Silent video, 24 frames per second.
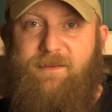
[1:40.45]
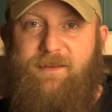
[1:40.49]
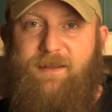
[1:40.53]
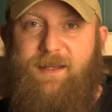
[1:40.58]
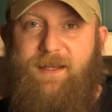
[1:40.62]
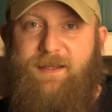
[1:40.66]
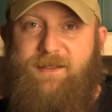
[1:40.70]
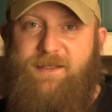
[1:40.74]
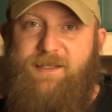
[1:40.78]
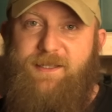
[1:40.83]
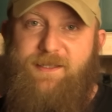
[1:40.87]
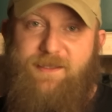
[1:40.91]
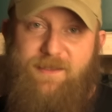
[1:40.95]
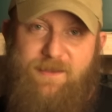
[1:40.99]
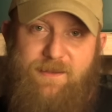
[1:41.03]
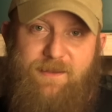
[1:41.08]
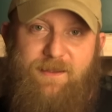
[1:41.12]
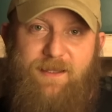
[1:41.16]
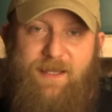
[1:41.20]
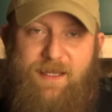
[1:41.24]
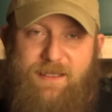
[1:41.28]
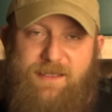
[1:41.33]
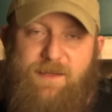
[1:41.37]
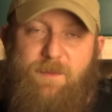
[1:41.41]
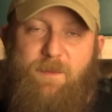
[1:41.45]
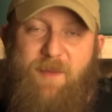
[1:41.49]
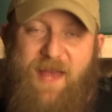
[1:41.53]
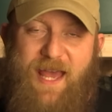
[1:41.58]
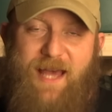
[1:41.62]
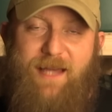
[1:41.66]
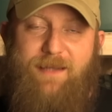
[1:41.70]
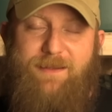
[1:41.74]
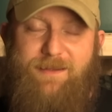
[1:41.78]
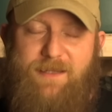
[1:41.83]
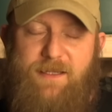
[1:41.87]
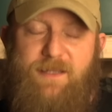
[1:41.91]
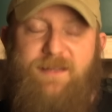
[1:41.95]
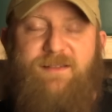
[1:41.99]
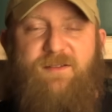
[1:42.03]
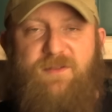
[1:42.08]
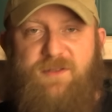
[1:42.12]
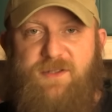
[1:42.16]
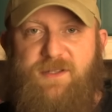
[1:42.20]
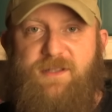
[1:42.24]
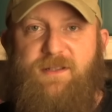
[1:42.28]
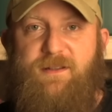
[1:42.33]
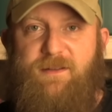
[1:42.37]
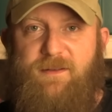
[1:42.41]
That's bad
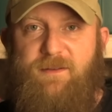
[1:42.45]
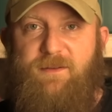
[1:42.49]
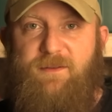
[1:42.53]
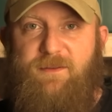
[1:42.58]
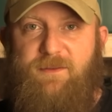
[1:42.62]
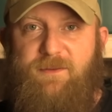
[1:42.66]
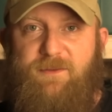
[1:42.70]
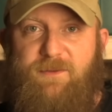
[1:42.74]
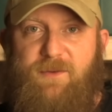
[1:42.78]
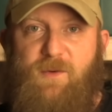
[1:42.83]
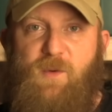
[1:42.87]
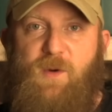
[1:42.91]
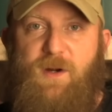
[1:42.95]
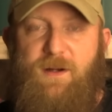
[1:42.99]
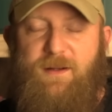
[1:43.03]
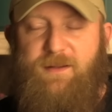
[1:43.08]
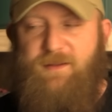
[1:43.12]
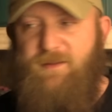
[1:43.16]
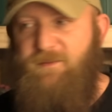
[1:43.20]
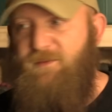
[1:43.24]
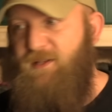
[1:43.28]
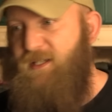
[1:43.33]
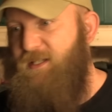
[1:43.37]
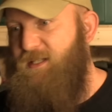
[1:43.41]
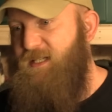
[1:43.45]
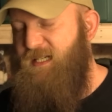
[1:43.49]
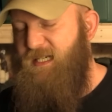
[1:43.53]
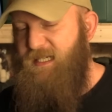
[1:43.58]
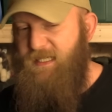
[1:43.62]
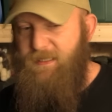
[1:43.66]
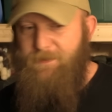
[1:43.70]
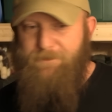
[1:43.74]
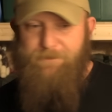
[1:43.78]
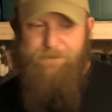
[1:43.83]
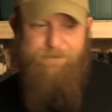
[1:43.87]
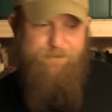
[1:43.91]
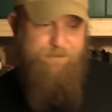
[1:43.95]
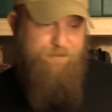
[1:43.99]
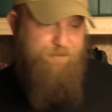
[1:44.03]
news for a defense team.